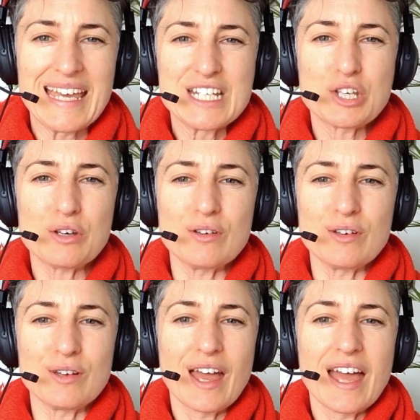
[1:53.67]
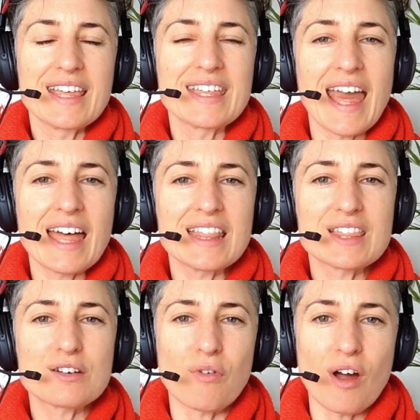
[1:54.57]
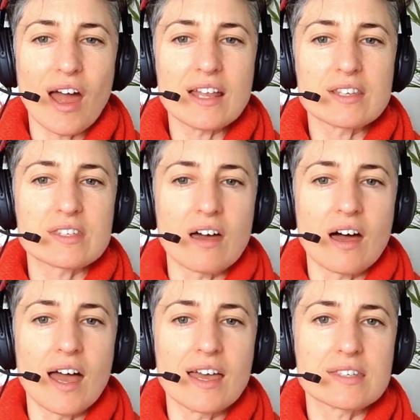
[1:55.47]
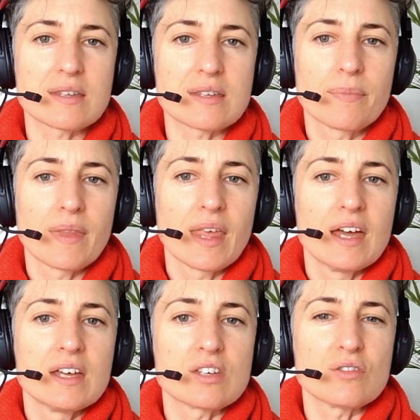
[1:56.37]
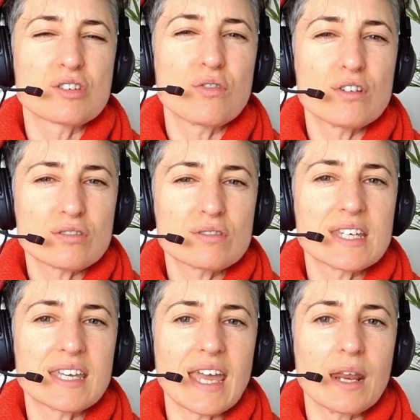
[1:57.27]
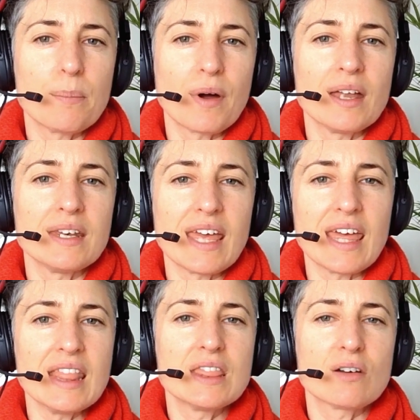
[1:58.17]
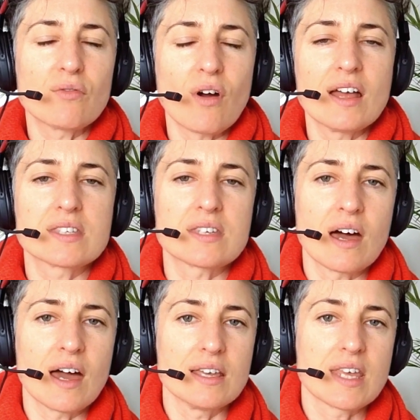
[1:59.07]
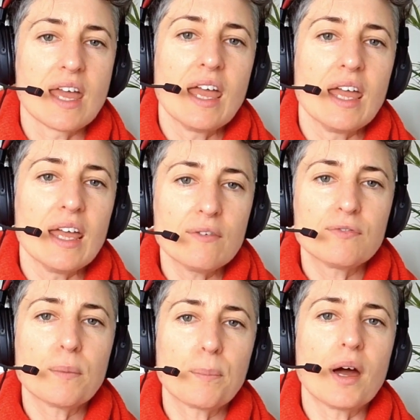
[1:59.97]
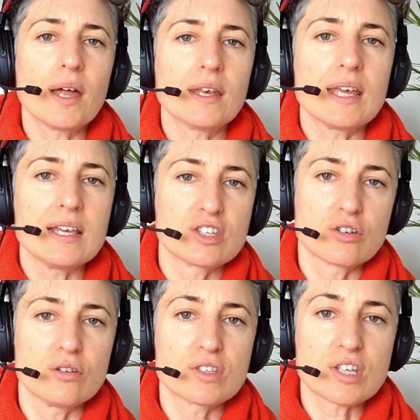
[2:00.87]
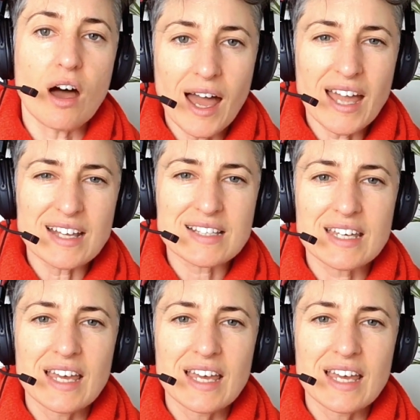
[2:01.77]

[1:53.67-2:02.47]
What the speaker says: Two, get the right size. So it's crucial to get a binder in the right size. If the binder is too tight,